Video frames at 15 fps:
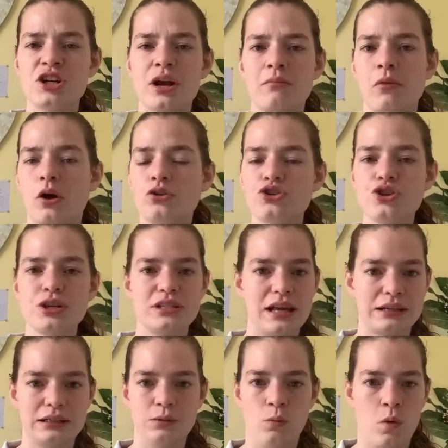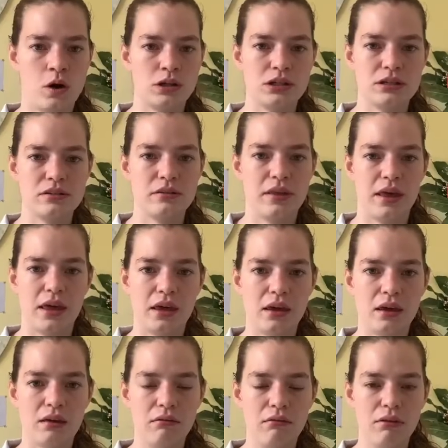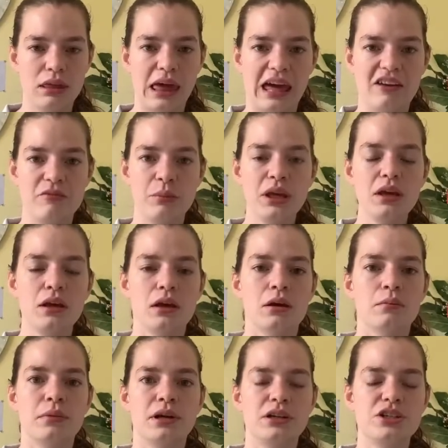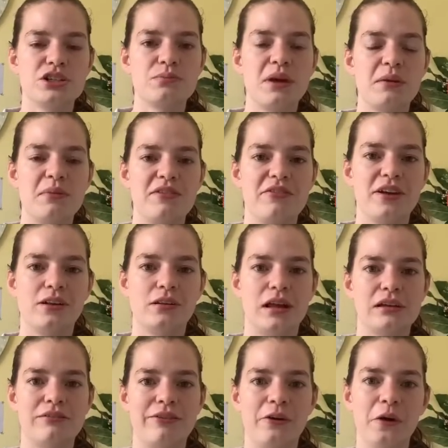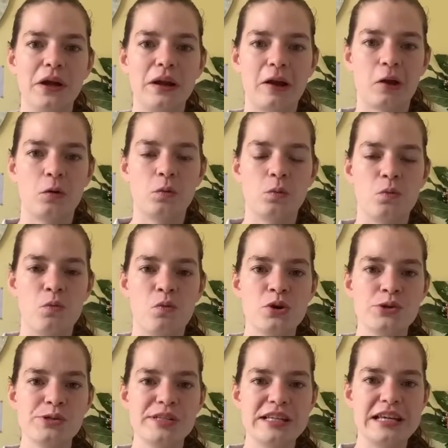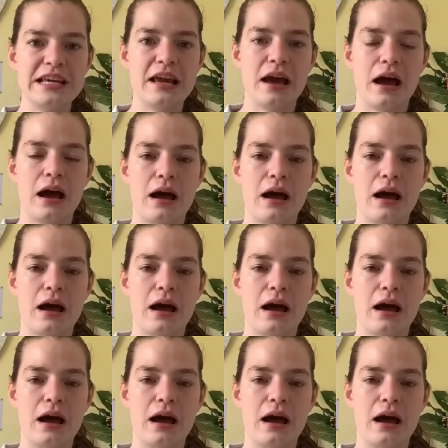I'm not sure exactly what they gave me, but it just made me feel like very like woozy